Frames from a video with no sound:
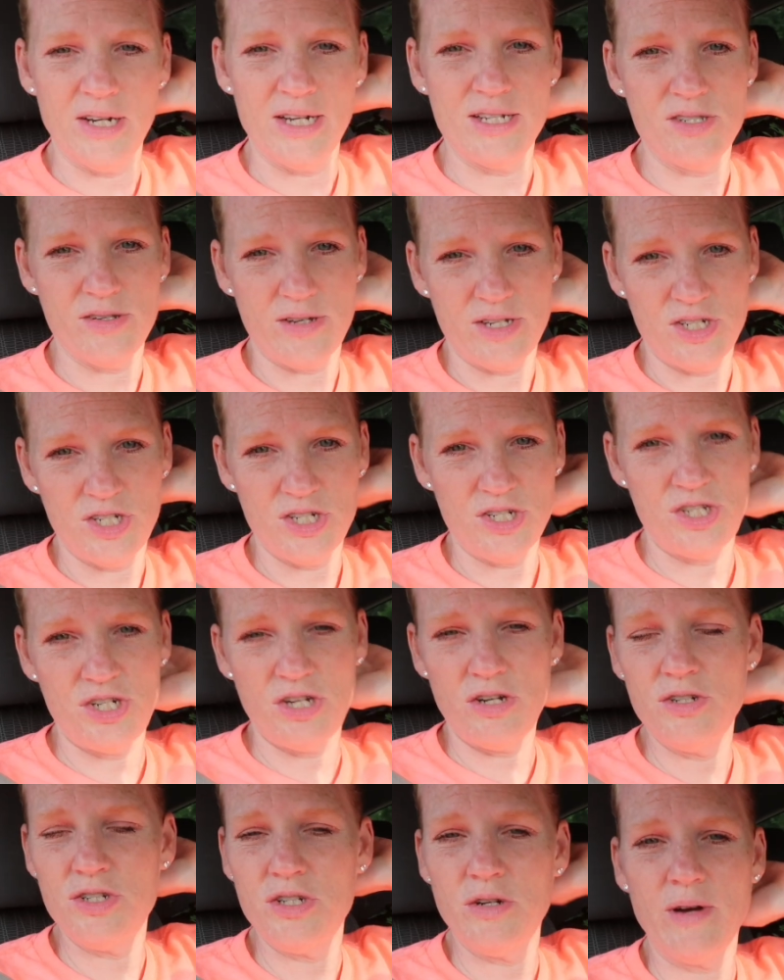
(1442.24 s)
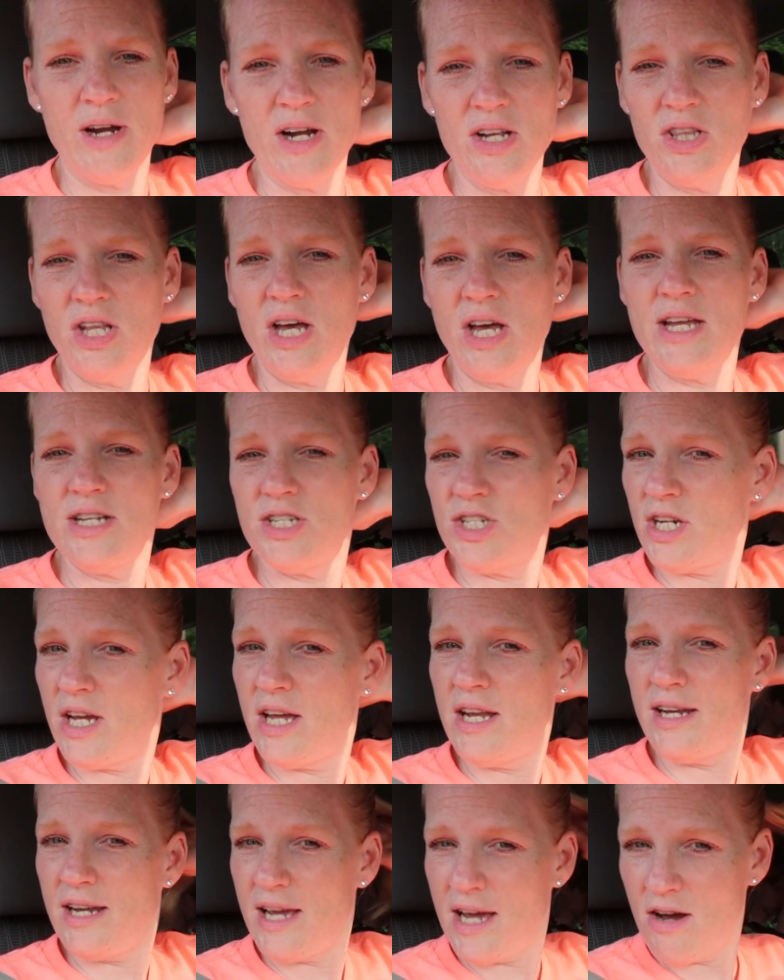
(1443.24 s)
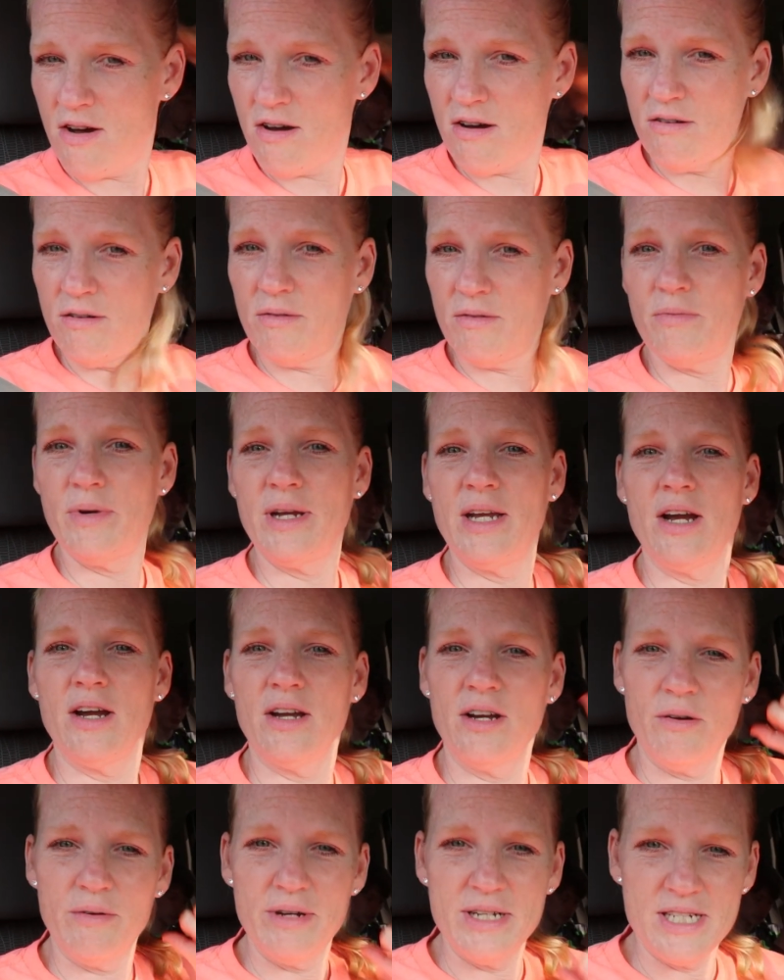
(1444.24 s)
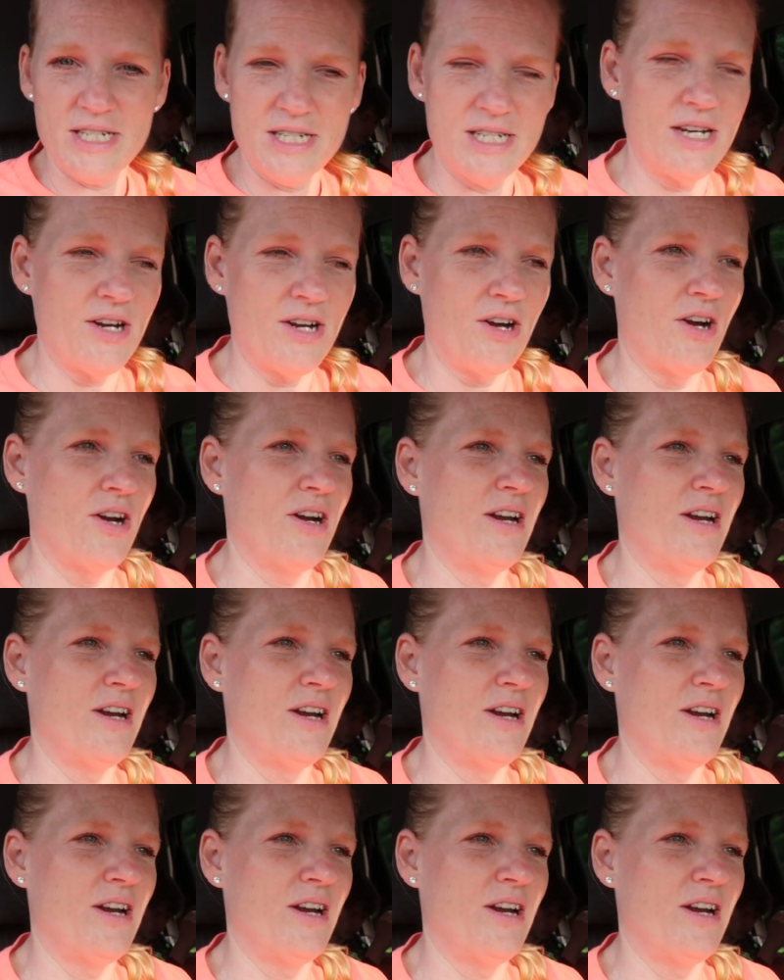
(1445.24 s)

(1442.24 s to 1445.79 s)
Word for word: All right, so I just showed you our lunch and now we are going to dinner.